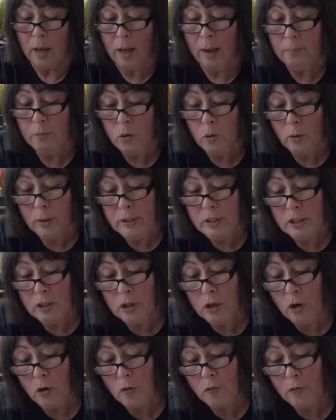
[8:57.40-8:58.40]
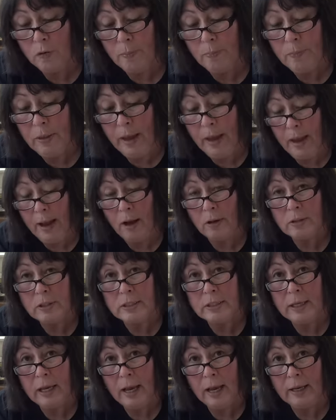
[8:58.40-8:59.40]
I'm going to go from the
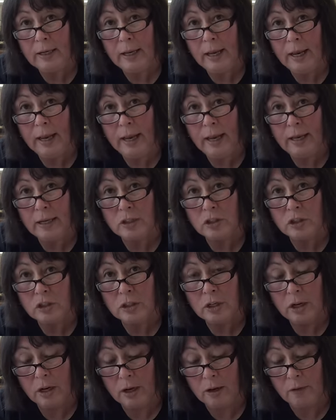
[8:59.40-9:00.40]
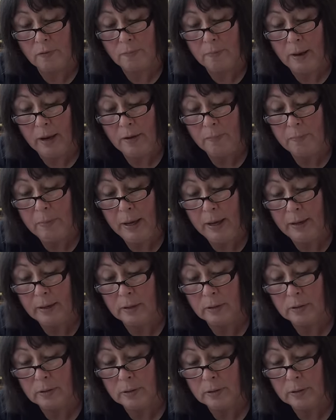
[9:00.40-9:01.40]
outside edge of my
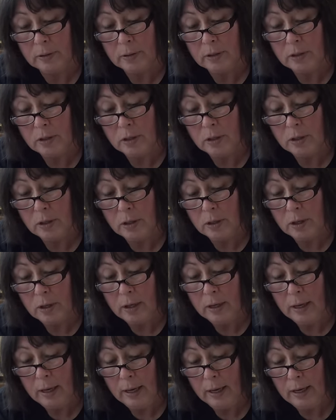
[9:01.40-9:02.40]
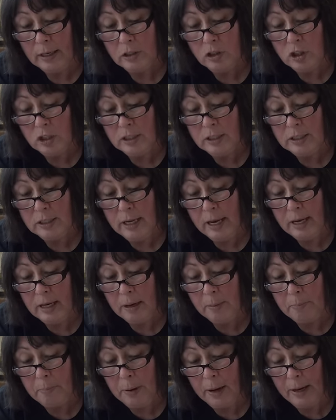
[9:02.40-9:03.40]
petal and just take
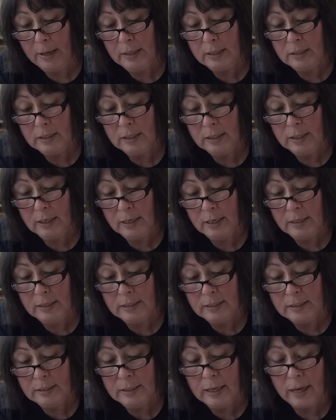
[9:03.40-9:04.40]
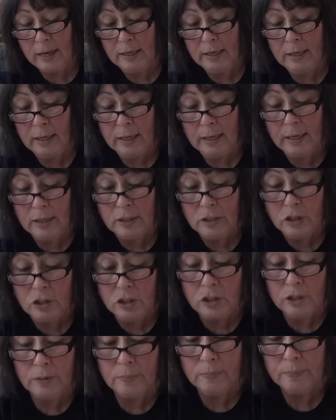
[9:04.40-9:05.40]
a bite to the inside edge.